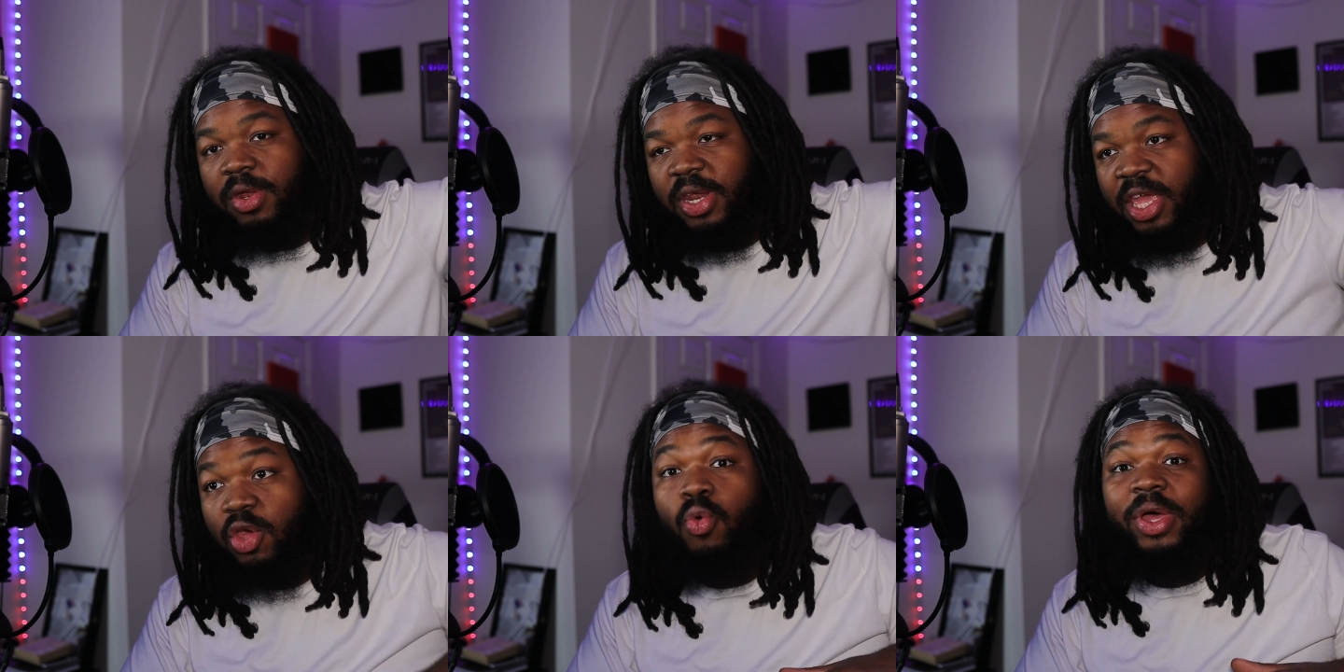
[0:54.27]

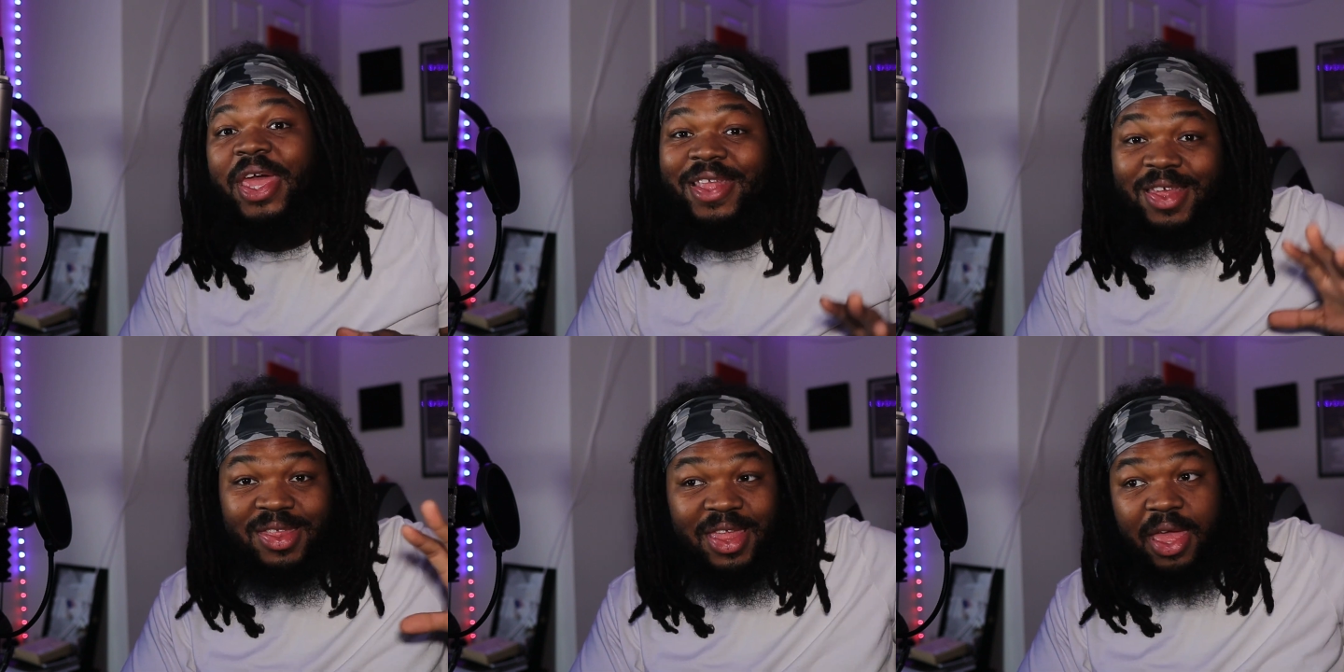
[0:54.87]
Then you will get
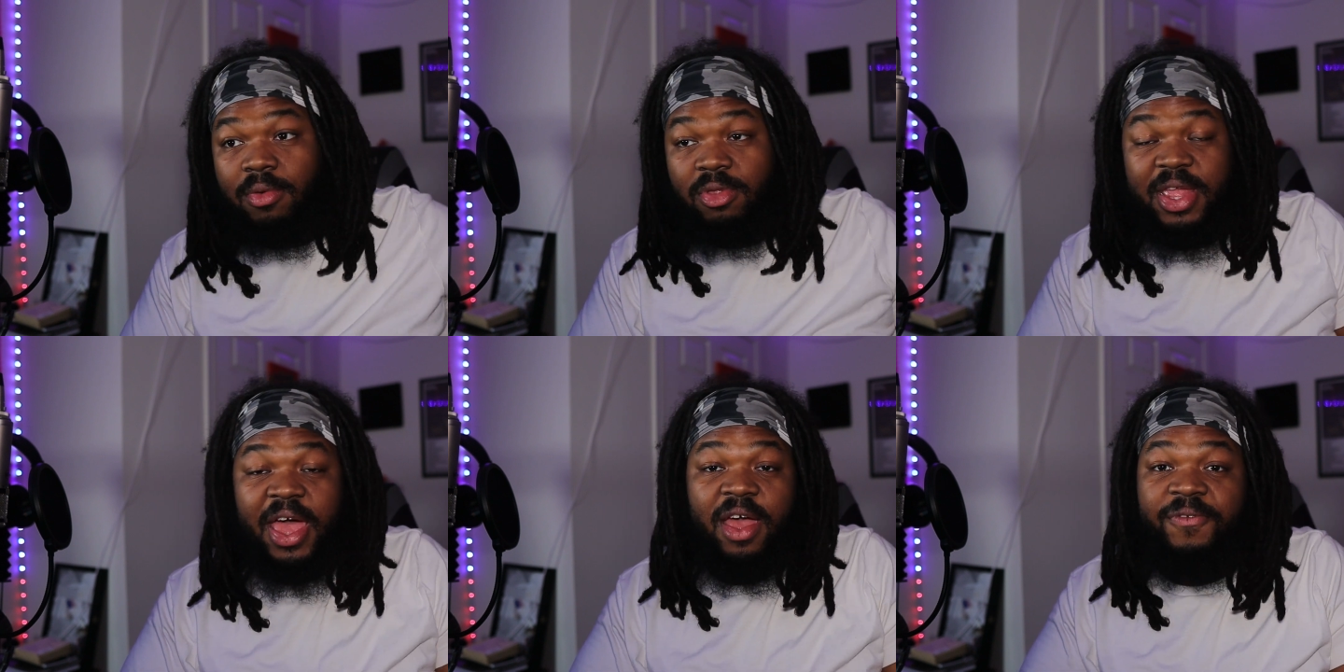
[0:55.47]
the stems.
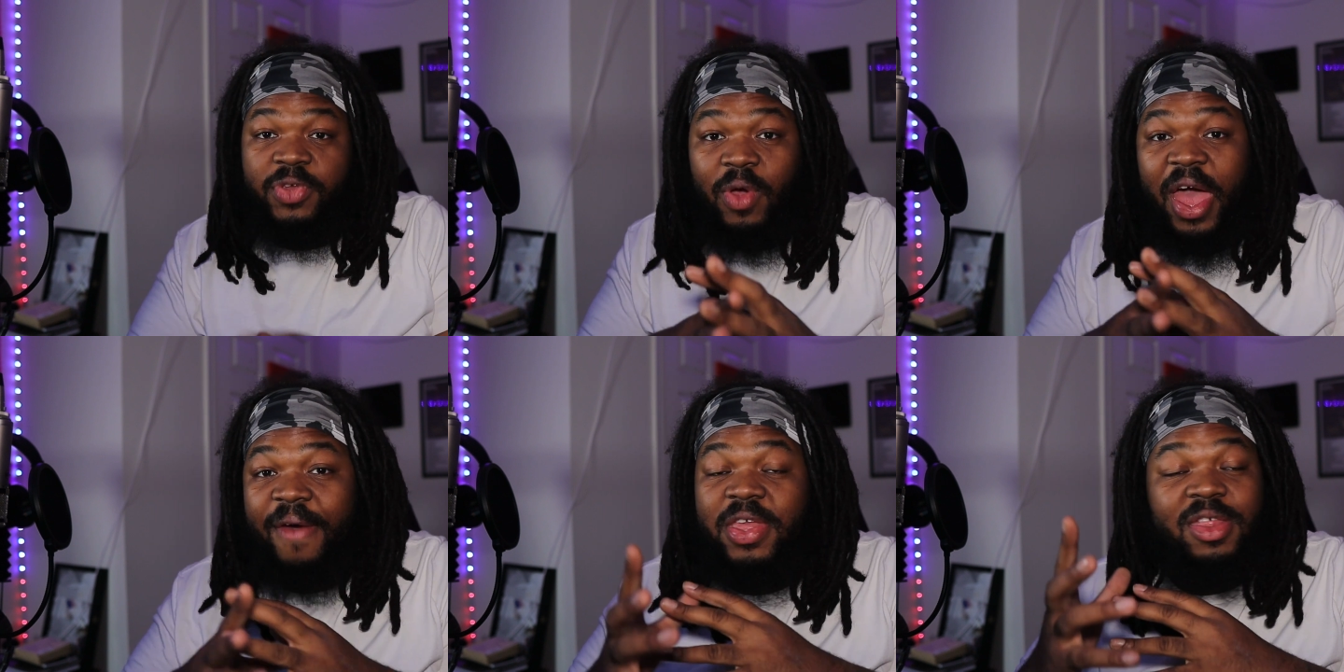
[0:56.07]
Now, if you
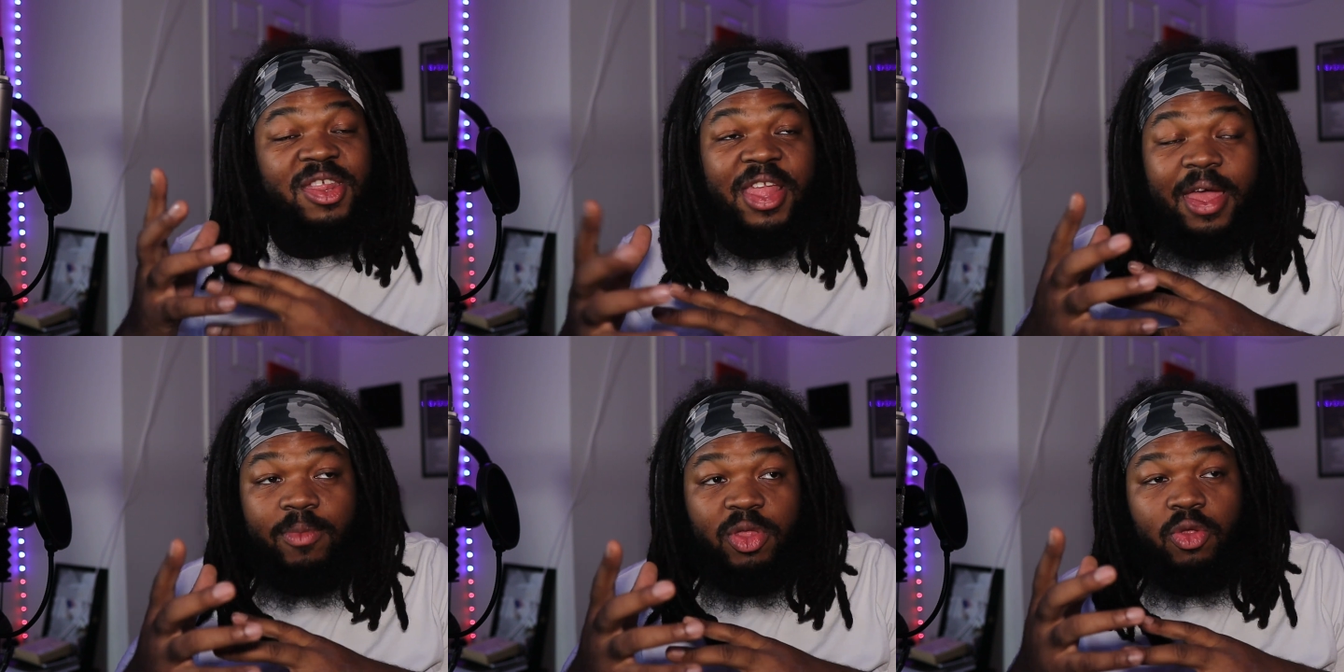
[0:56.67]
have the
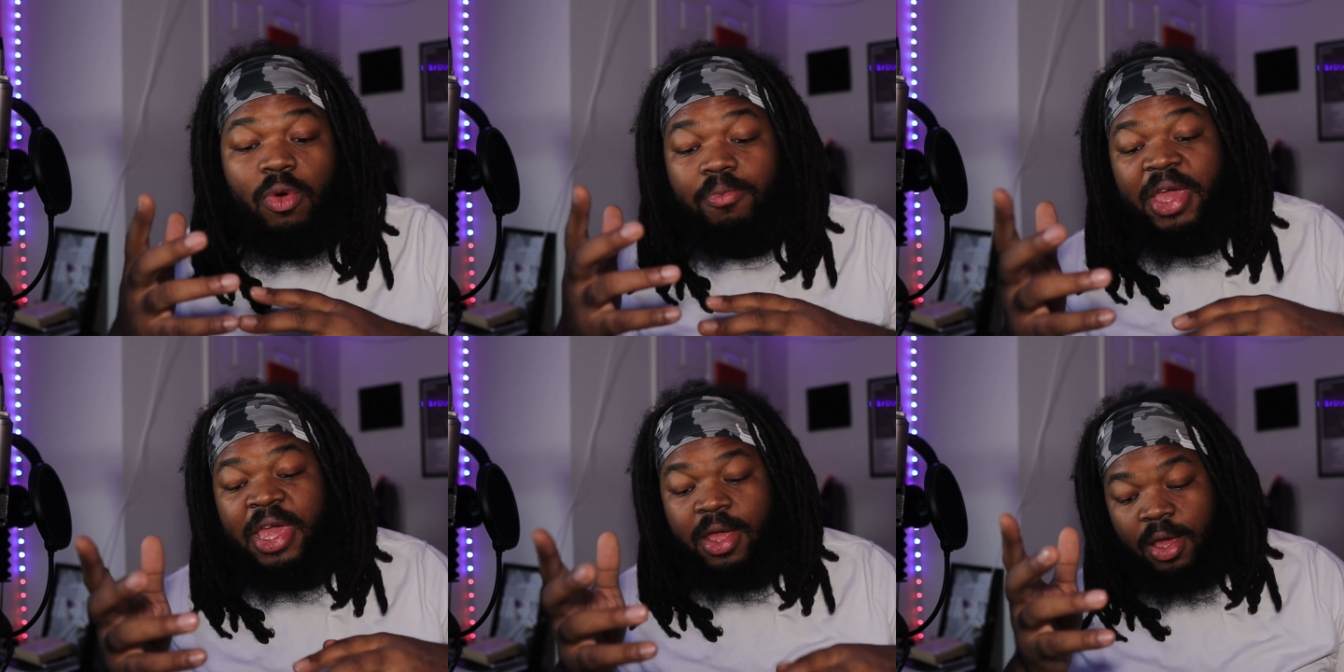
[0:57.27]
stems to a
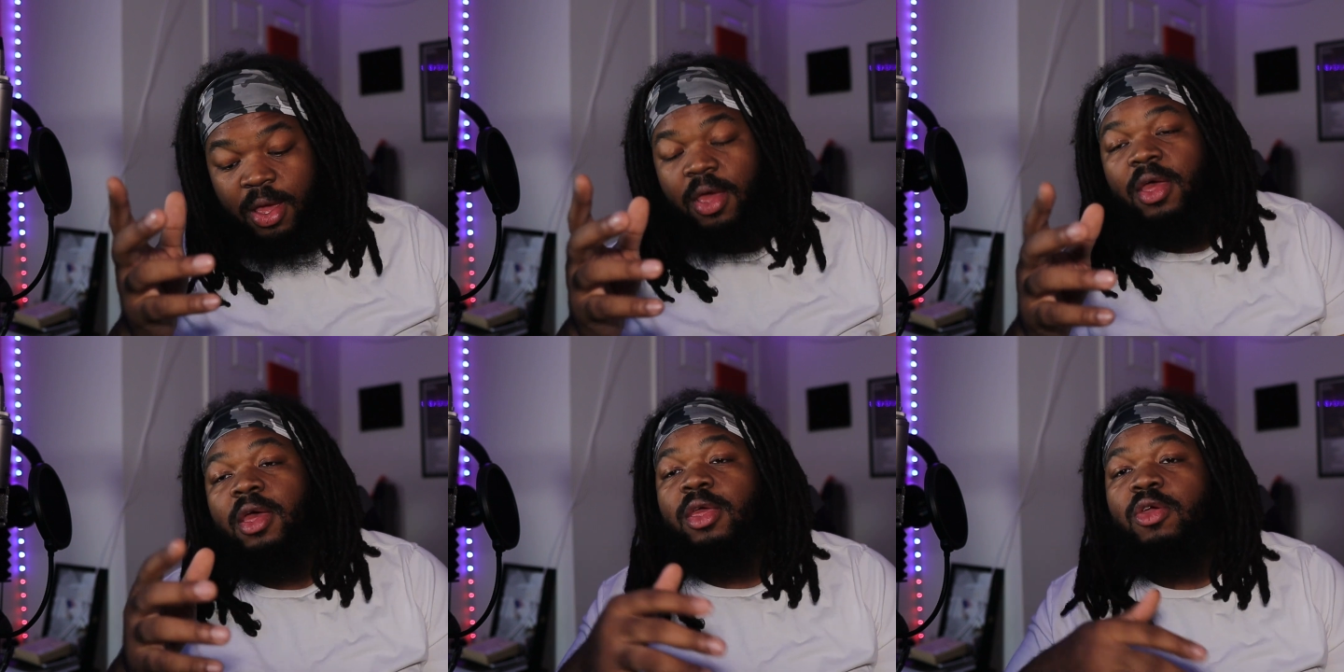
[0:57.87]
beat,
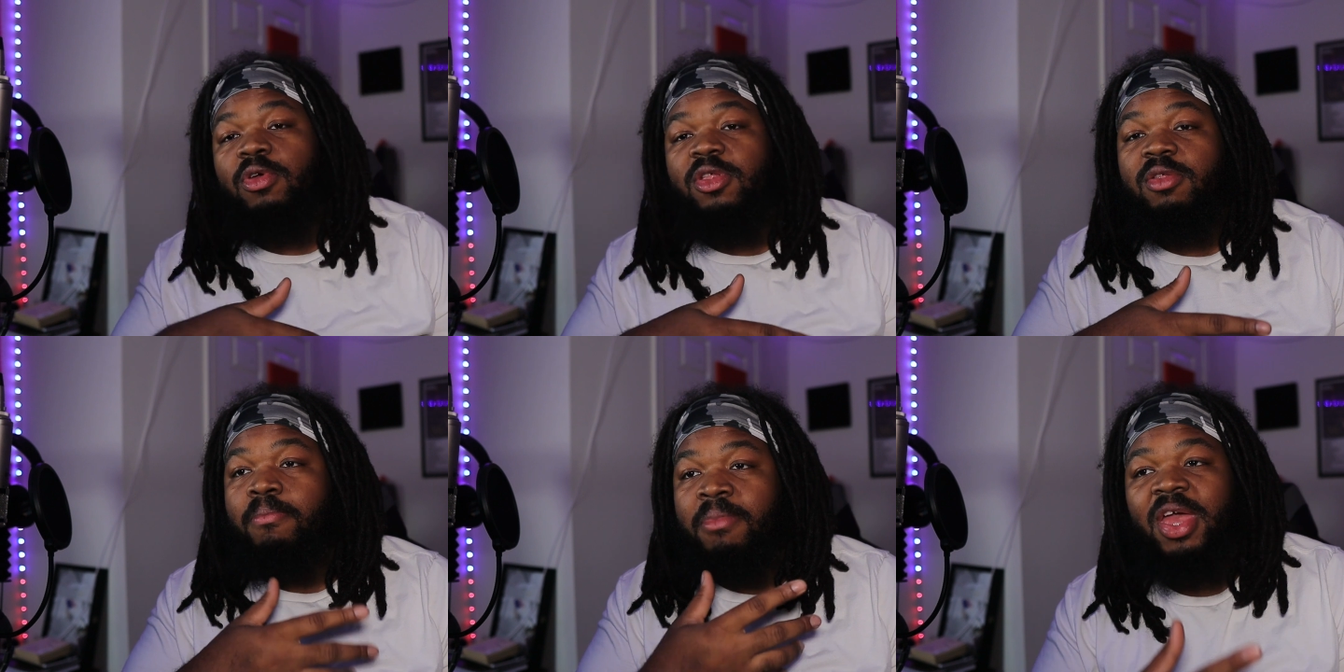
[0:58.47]
your
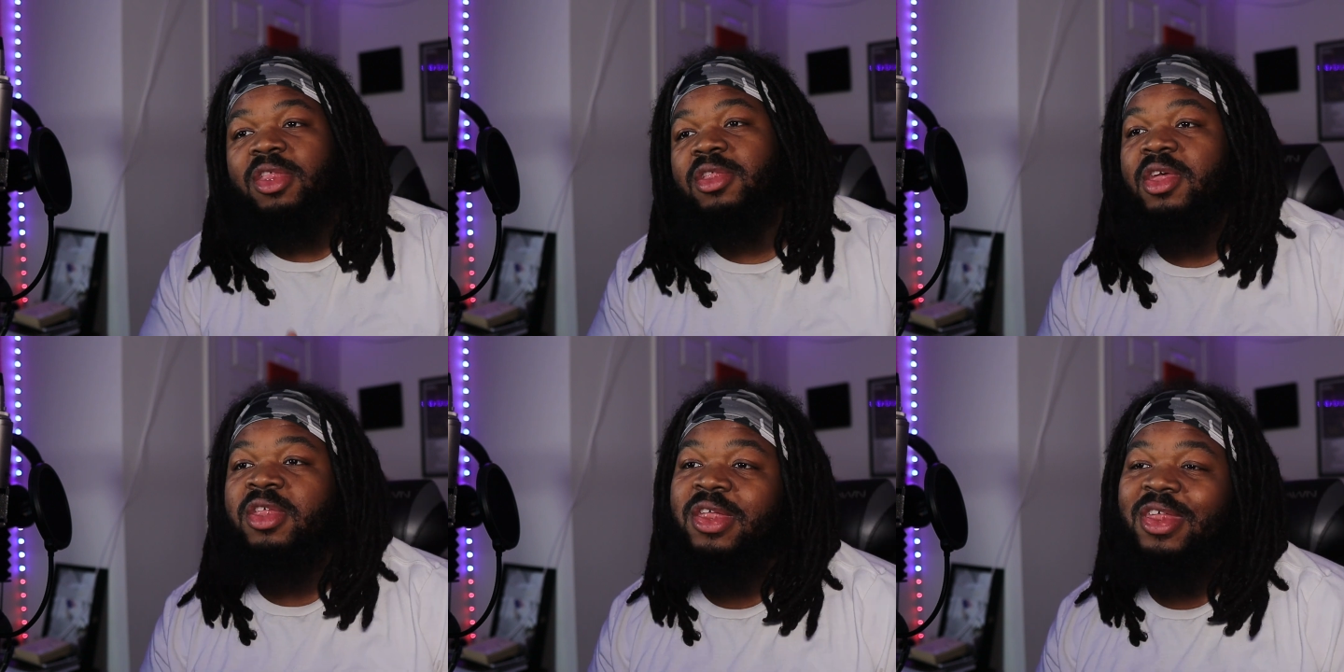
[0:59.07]
mix
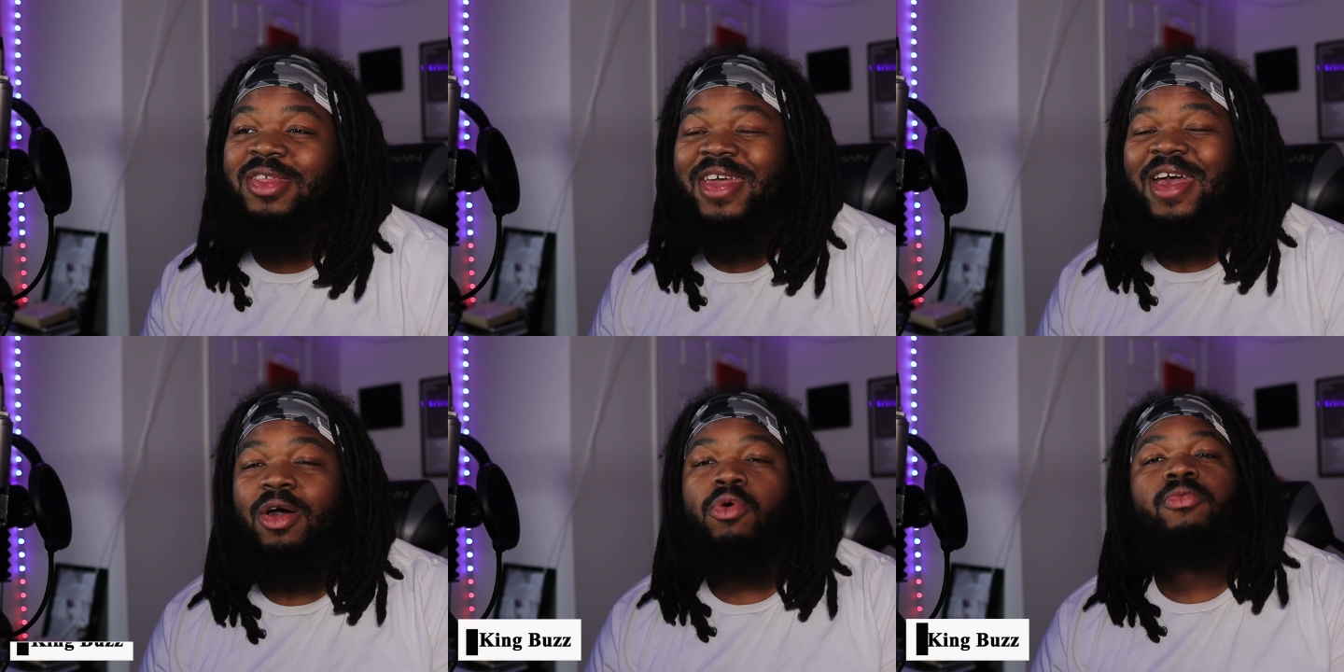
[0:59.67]
is going to
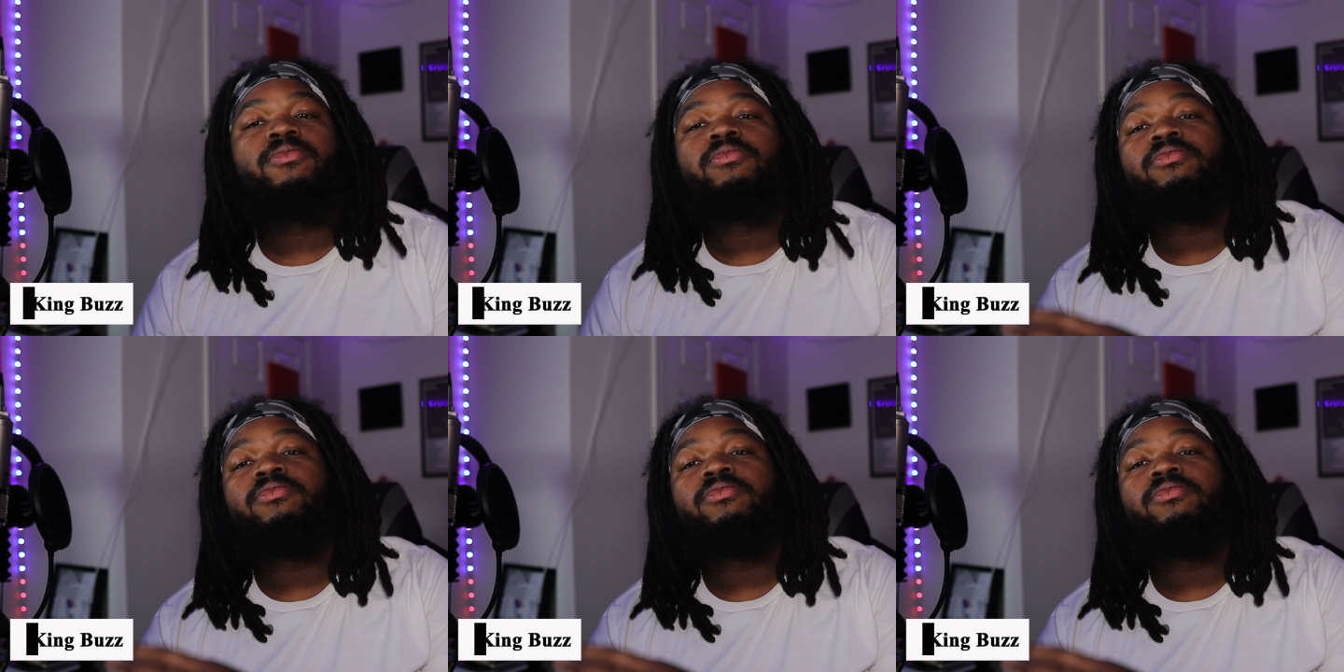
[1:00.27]
sound